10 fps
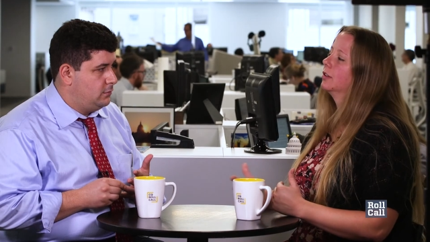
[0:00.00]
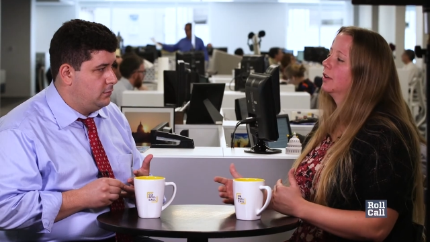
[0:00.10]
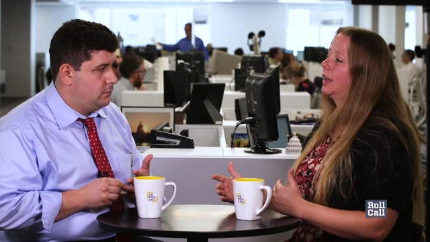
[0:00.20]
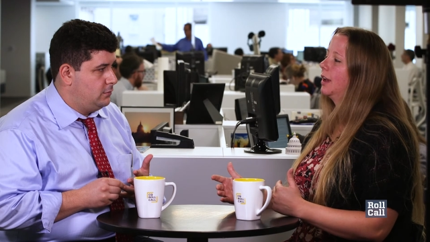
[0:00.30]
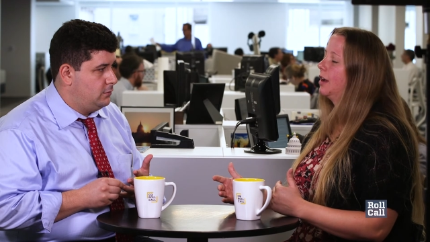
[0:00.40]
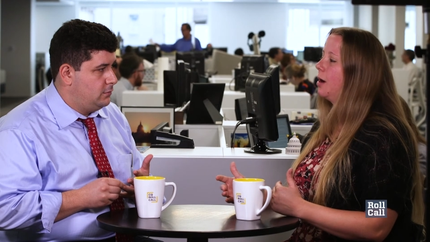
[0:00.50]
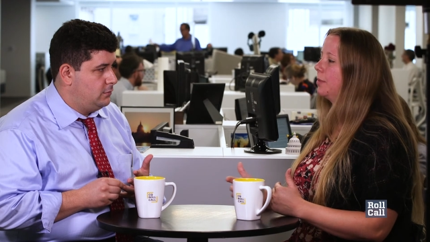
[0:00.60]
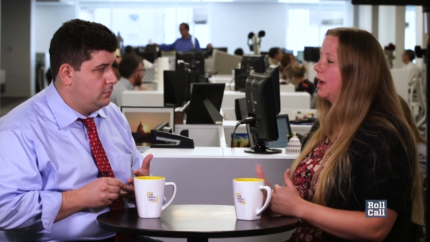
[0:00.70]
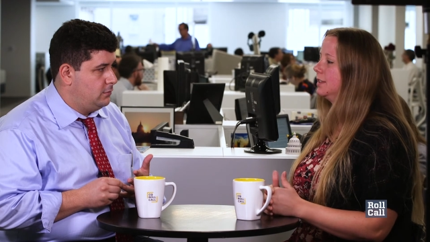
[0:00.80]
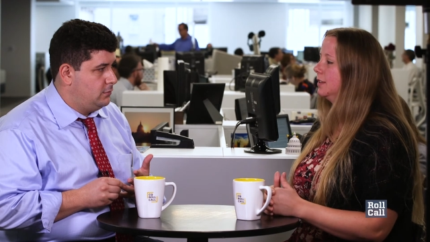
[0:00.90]
Speaker 1: looking at
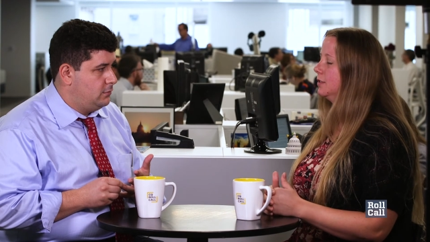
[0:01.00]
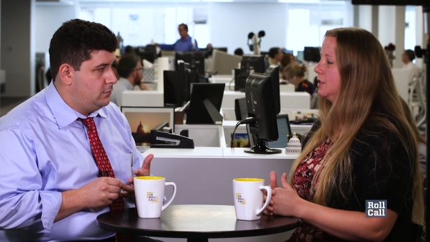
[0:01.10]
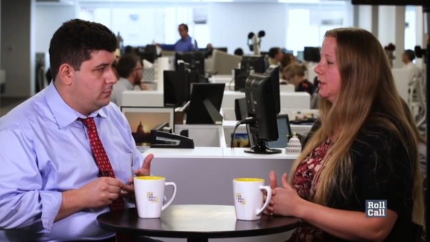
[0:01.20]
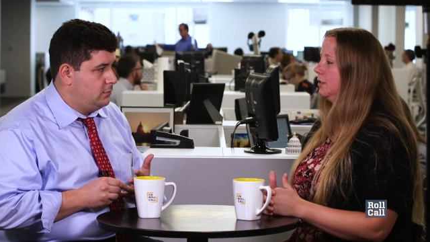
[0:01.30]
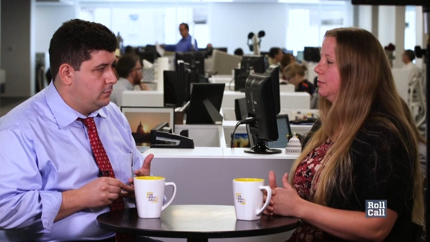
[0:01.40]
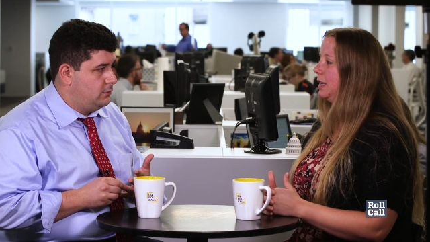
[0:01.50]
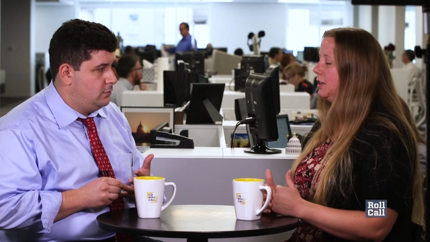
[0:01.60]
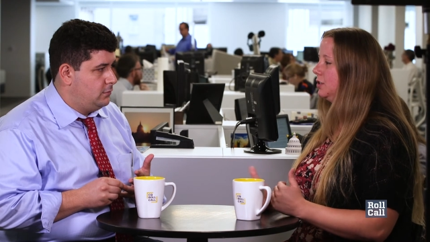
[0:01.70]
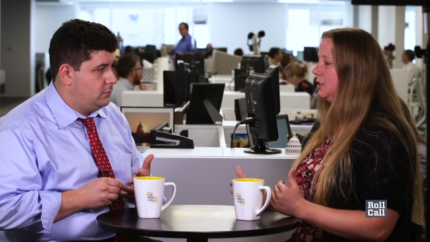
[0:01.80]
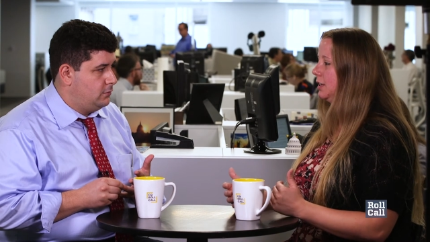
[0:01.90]
comprehensive so it'll be
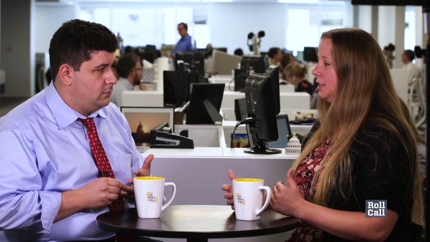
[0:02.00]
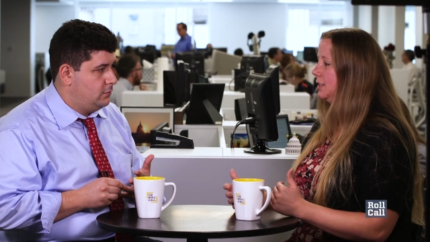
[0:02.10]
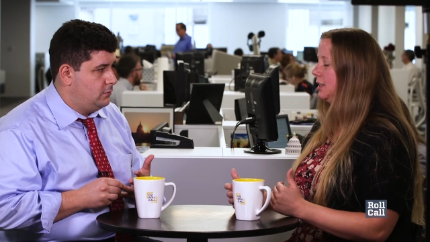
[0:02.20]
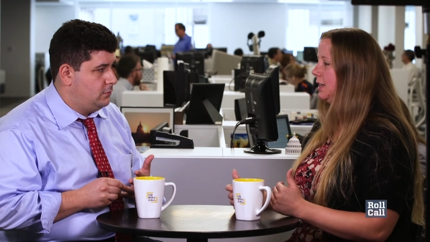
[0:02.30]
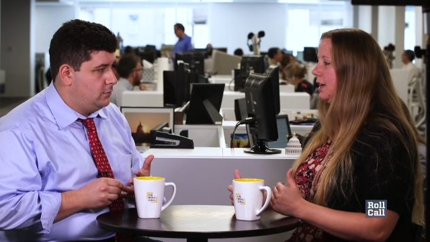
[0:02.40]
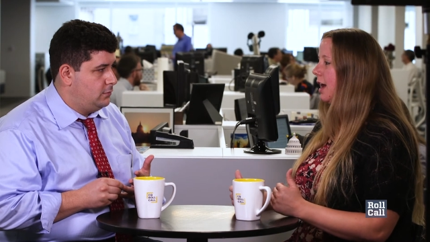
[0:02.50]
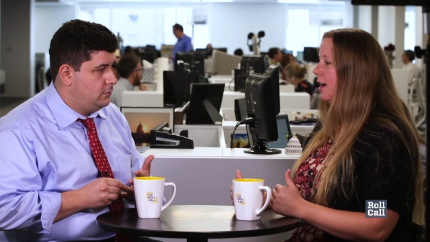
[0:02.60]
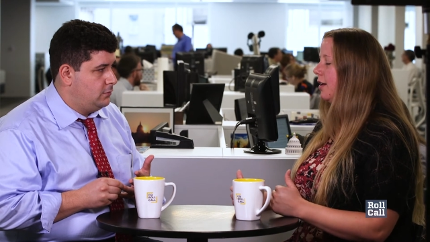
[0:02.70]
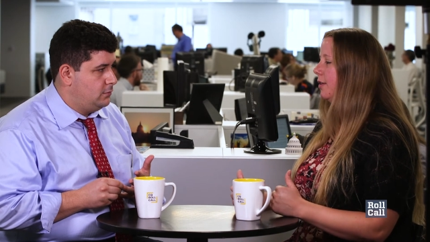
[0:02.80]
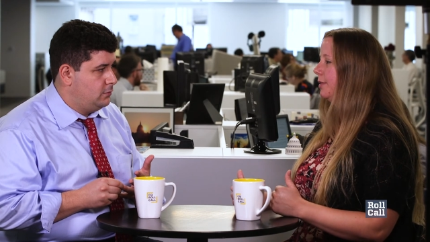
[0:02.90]
interesting to see
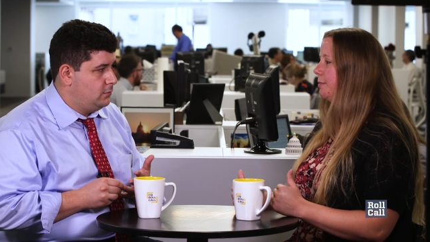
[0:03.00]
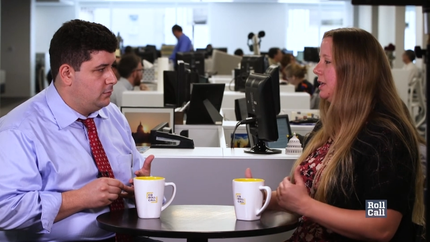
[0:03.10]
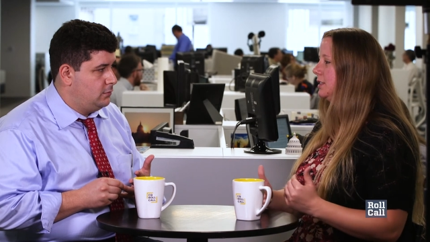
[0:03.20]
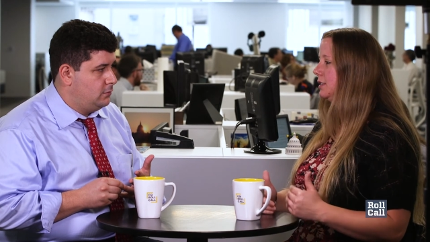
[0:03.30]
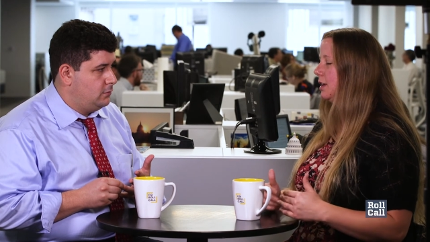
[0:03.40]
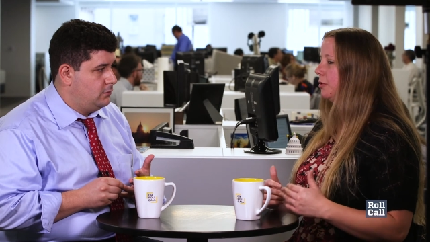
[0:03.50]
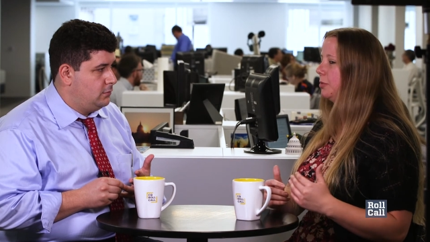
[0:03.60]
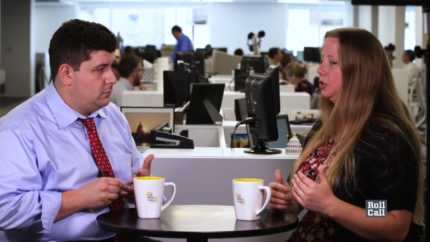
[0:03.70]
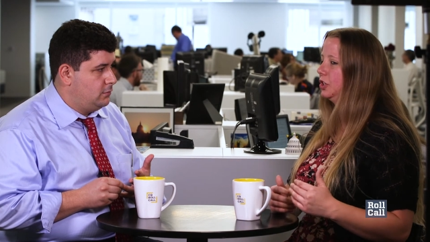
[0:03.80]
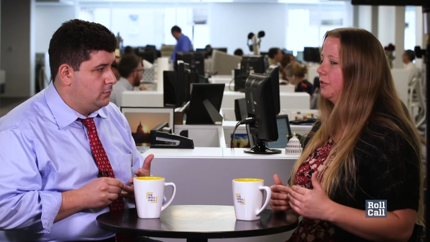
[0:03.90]
how the pieces they were
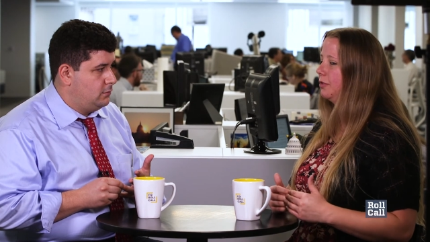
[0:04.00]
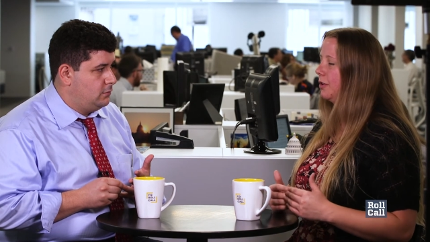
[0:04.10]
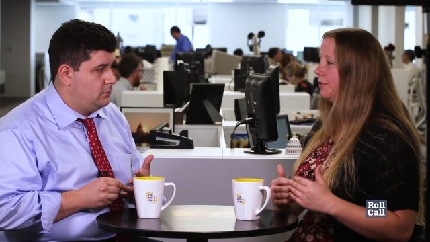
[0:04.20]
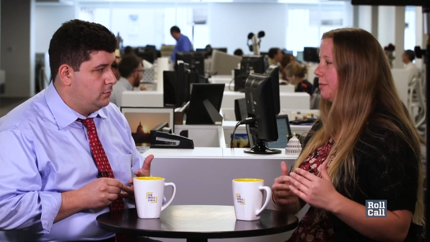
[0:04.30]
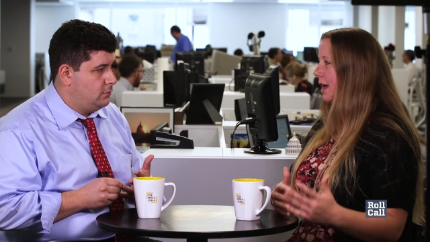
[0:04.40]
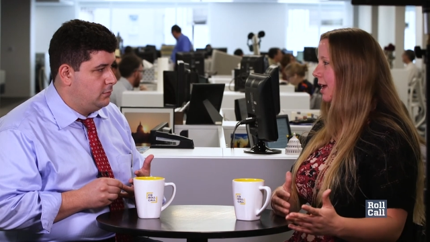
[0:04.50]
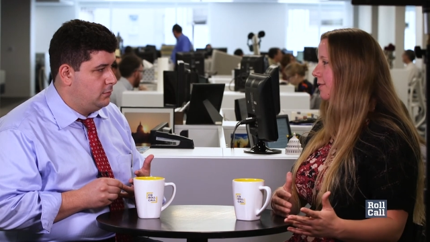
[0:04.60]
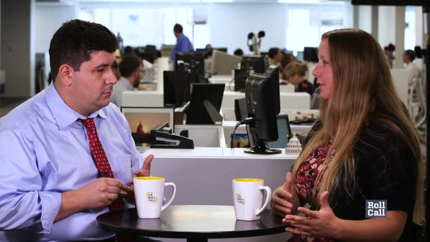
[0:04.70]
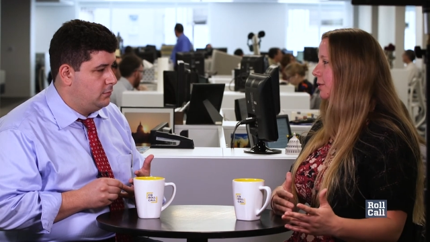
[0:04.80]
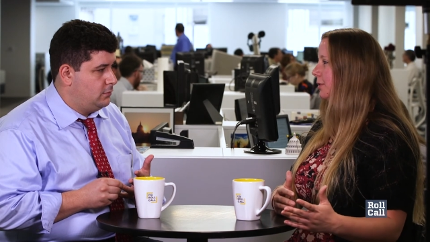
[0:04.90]
pushing for from that
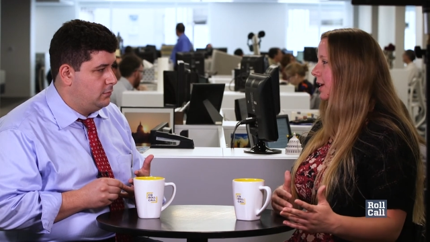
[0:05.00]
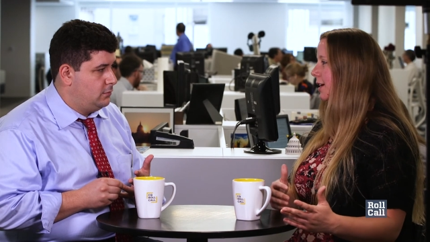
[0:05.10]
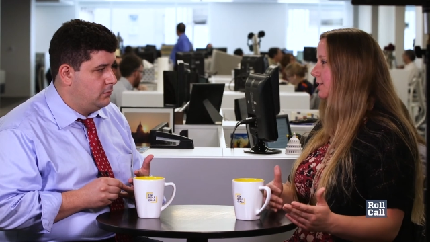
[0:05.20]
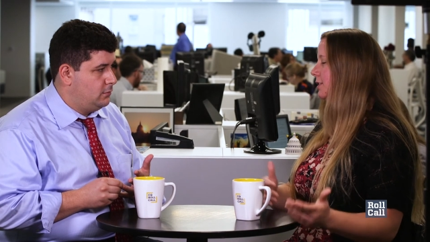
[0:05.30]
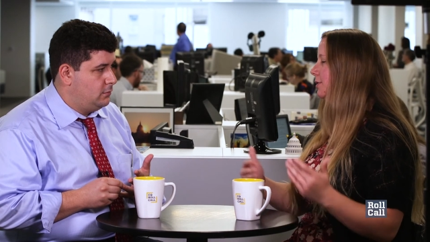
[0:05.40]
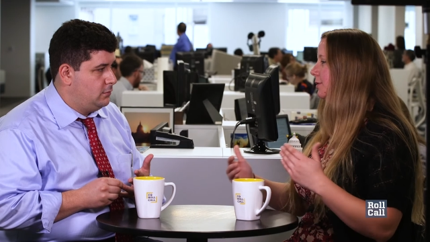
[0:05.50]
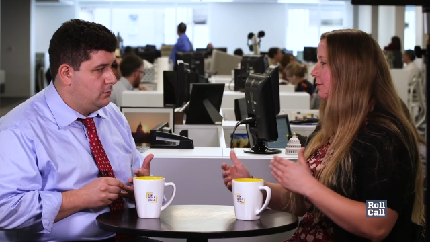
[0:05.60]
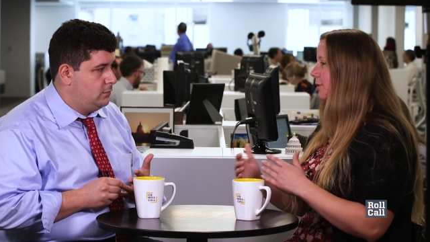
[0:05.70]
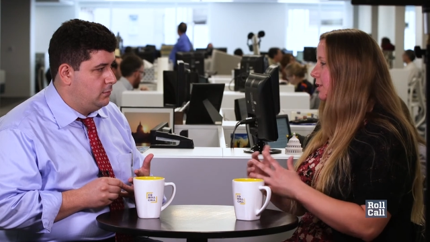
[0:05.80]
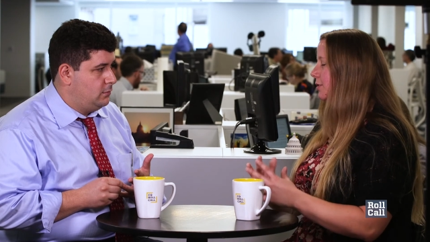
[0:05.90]
effort play into
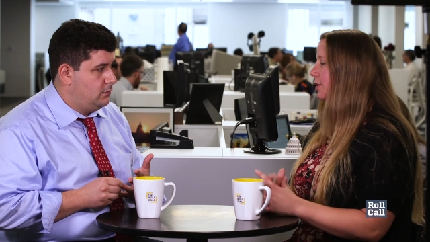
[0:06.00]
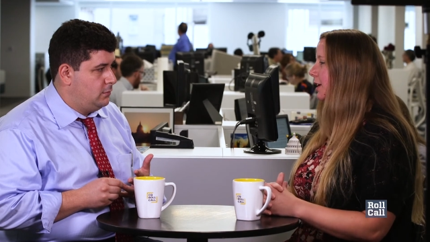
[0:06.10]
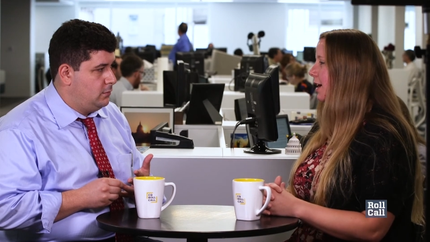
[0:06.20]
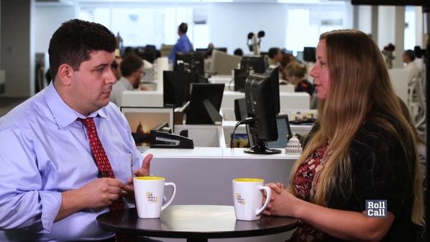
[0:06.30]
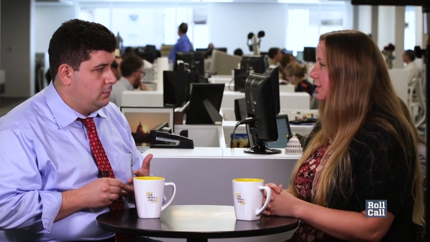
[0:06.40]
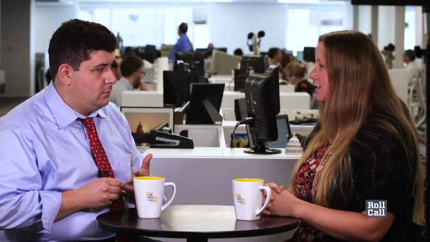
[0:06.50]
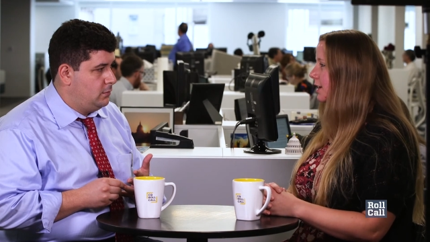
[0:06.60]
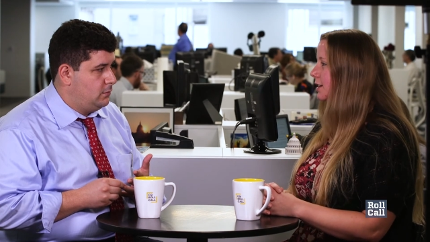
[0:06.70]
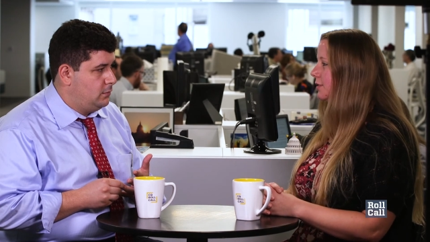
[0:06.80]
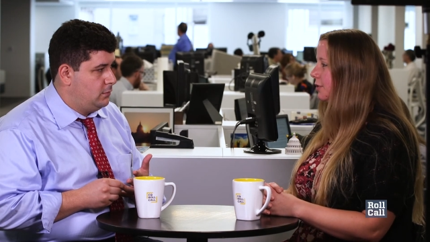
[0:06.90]
what they're doing now with this
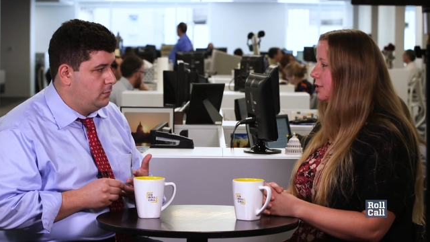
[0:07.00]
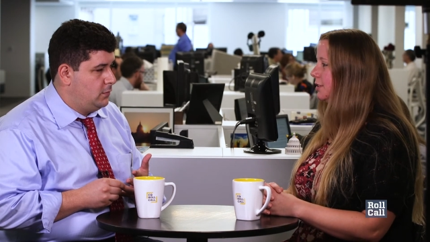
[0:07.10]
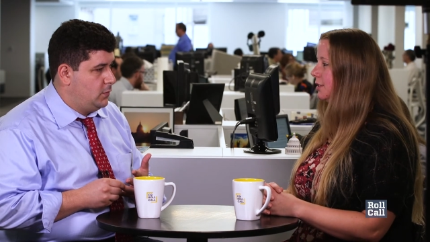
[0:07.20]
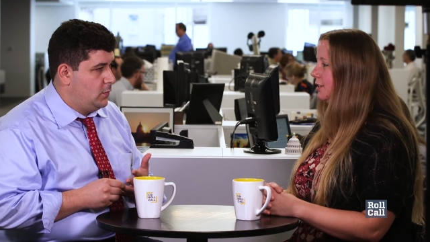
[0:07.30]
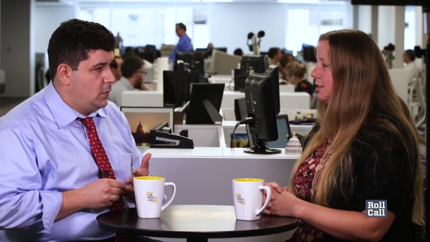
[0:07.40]
task force